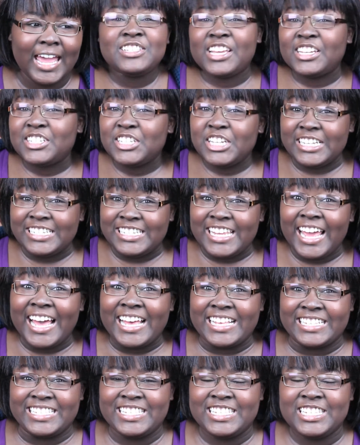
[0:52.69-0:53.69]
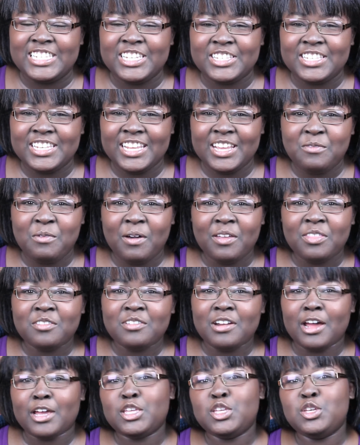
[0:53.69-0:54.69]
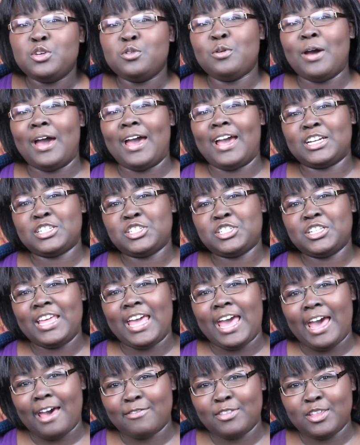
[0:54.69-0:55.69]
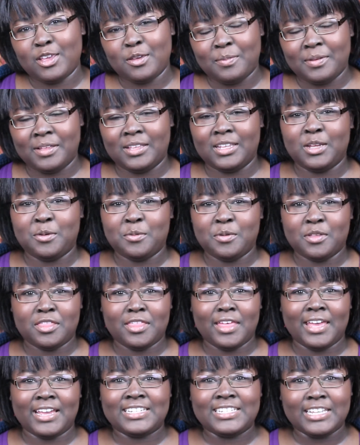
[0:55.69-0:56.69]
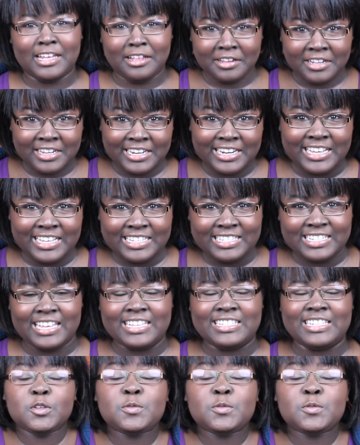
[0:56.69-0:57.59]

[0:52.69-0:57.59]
It's actually a test to see whether or not you actually have the ability with like telekinesis.